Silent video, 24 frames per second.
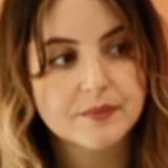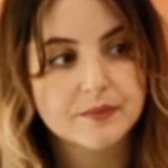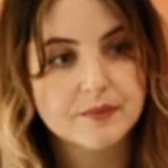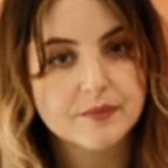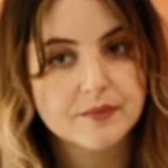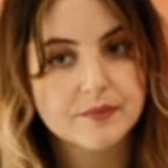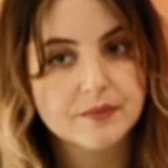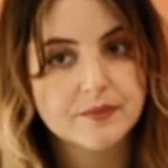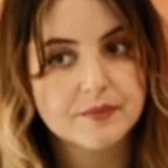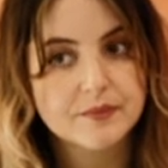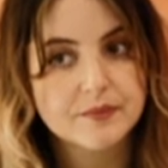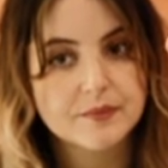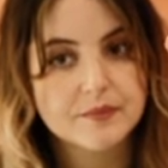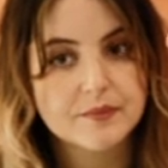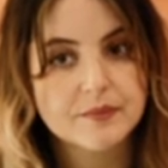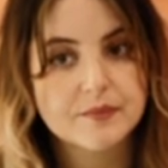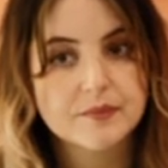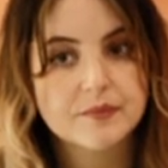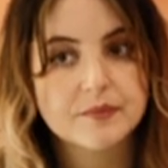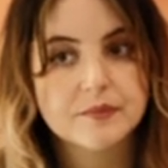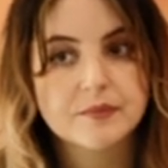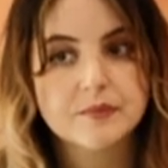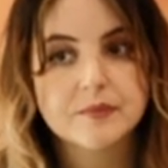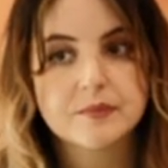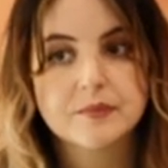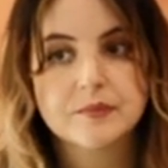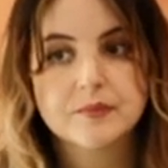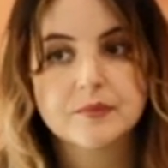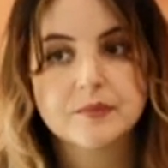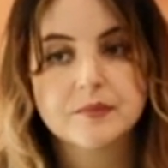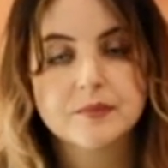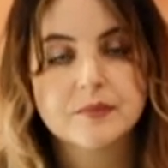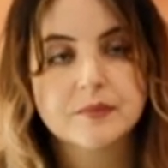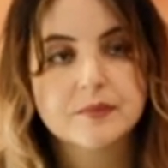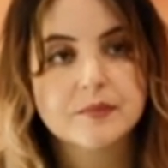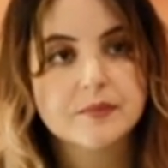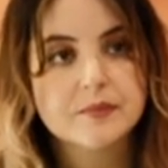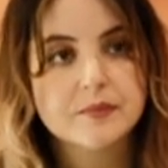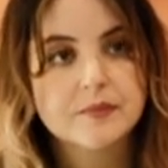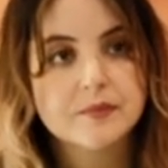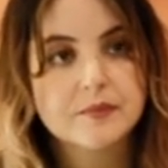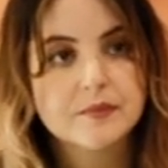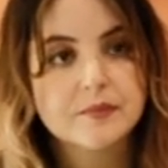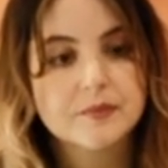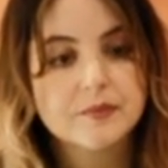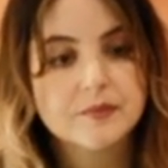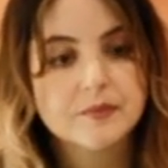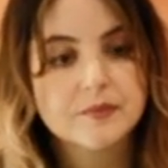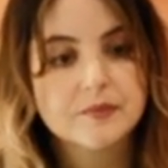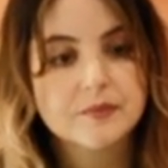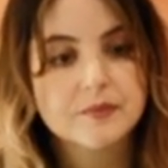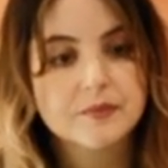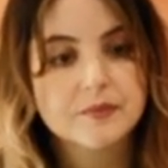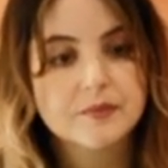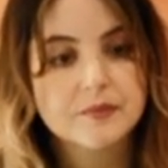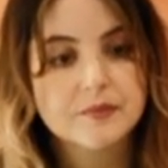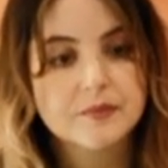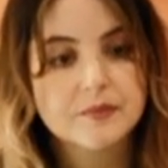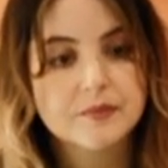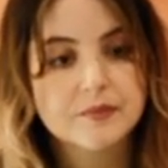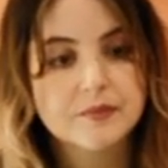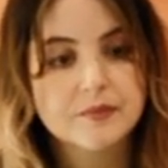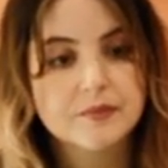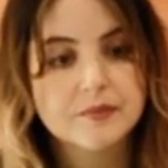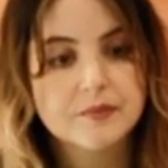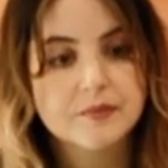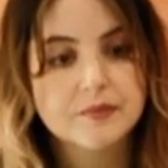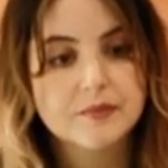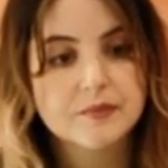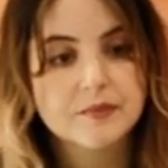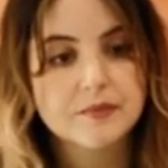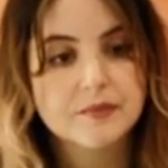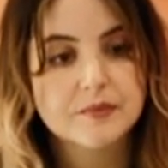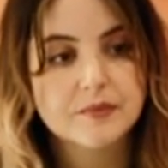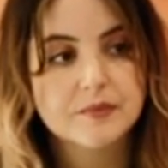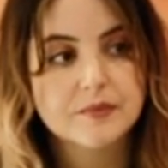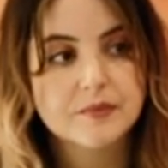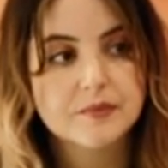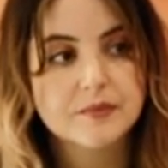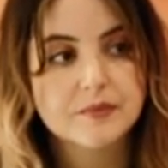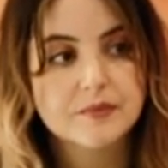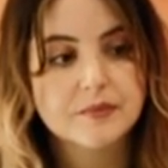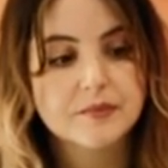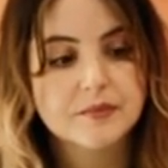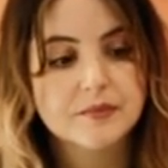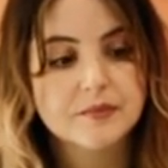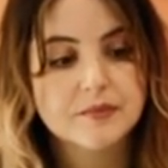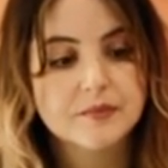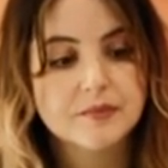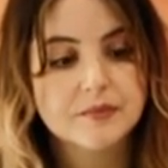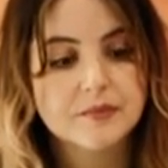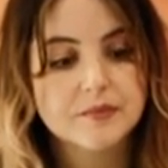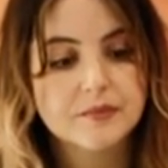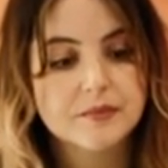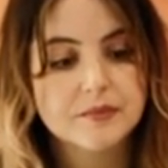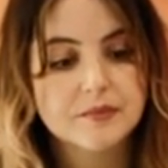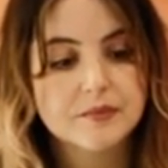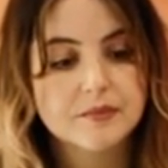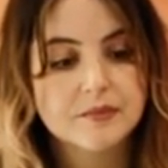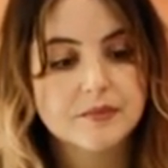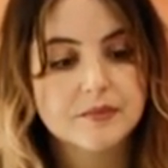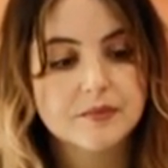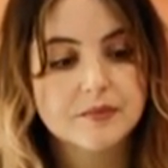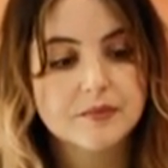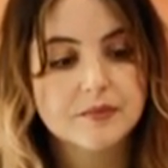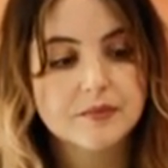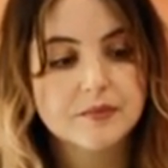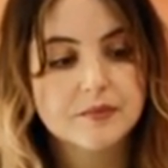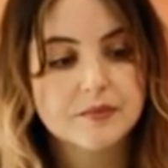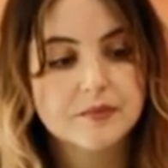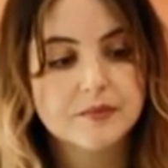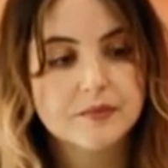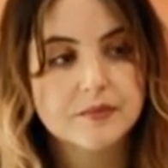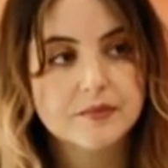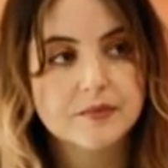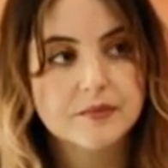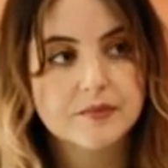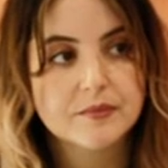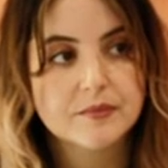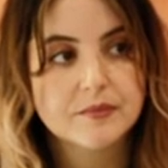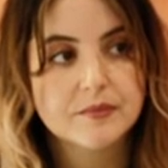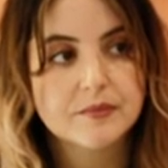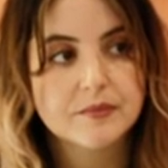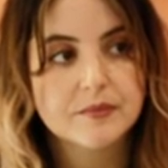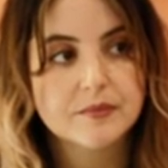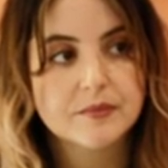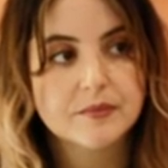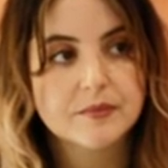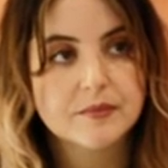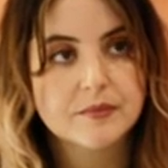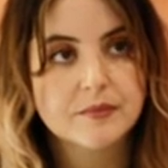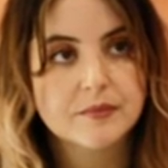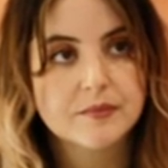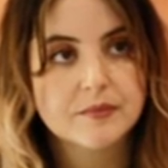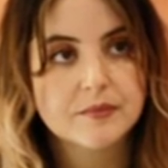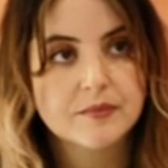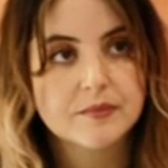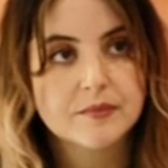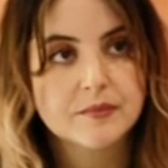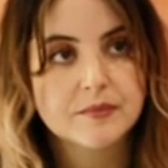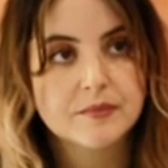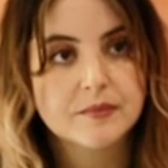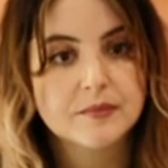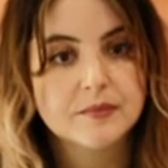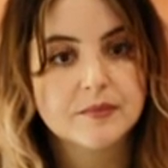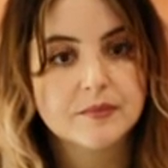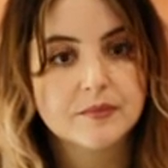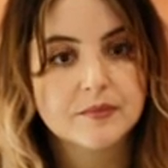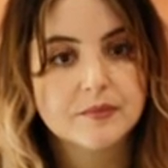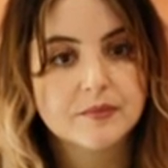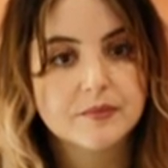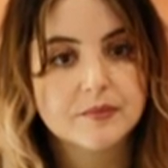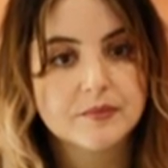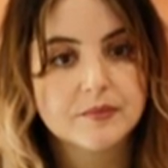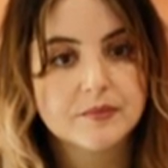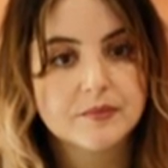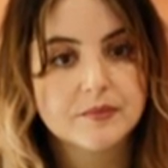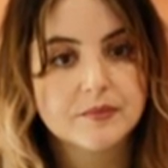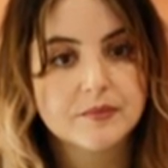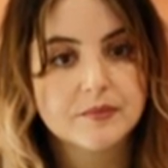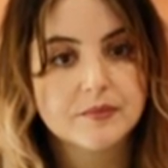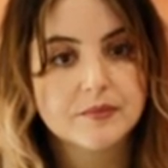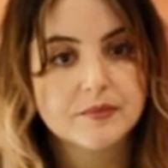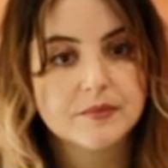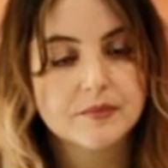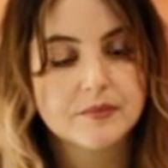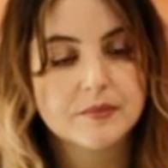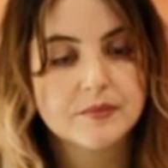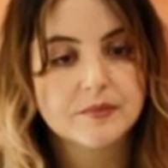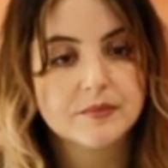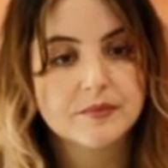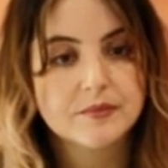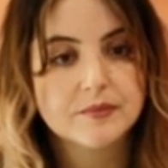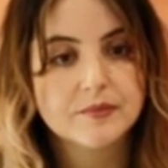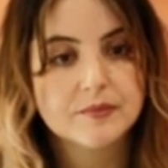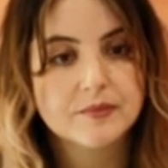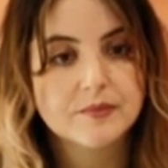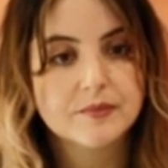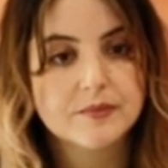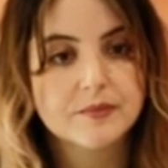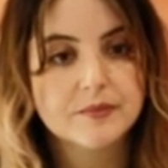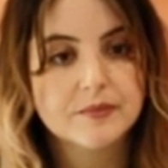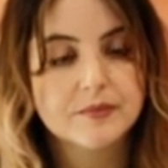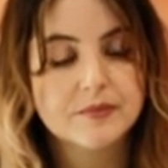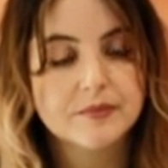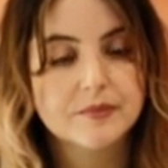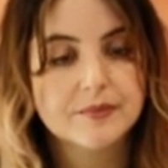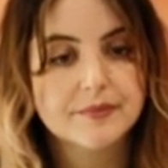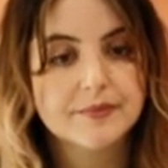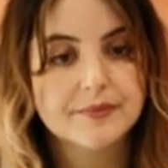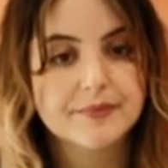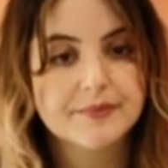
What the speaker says: No words are spoken by the person on screen.